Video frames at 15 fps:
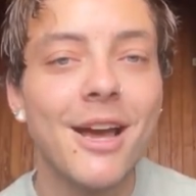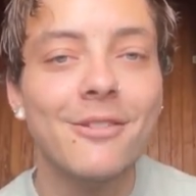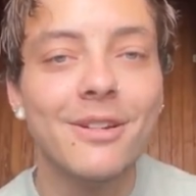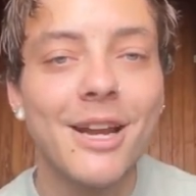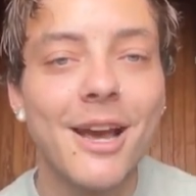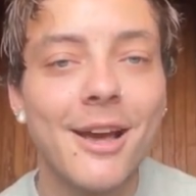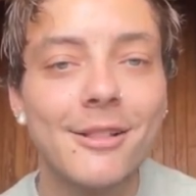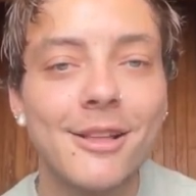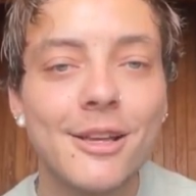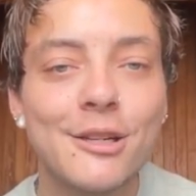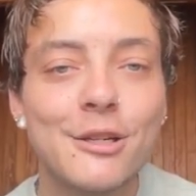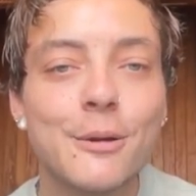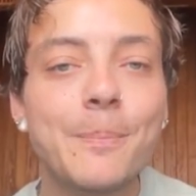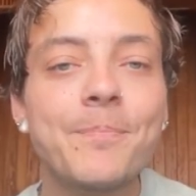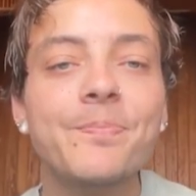an
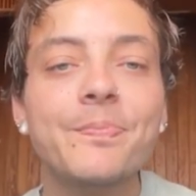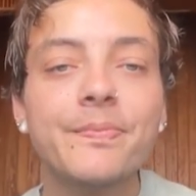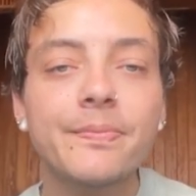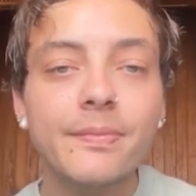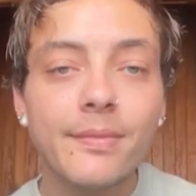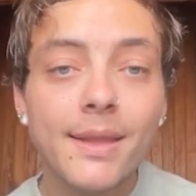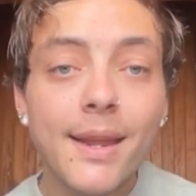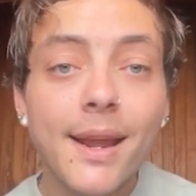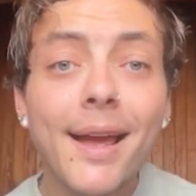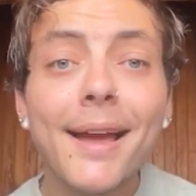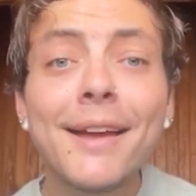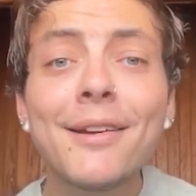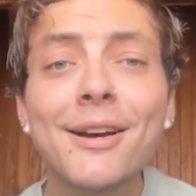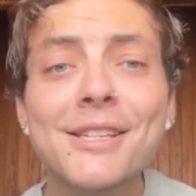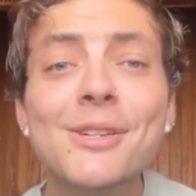island.
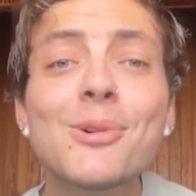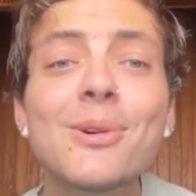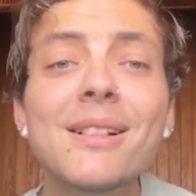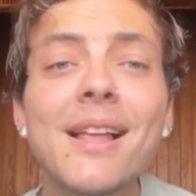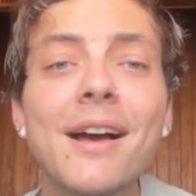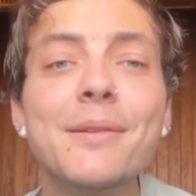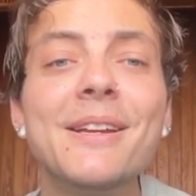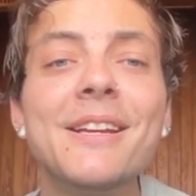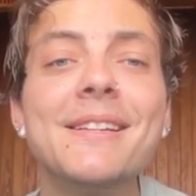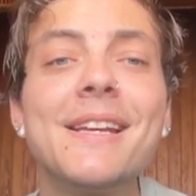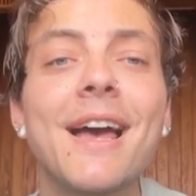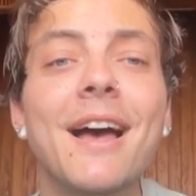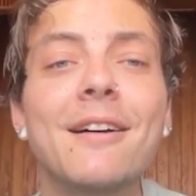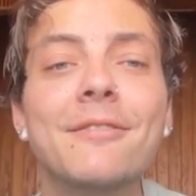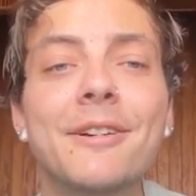It also allowed me to have a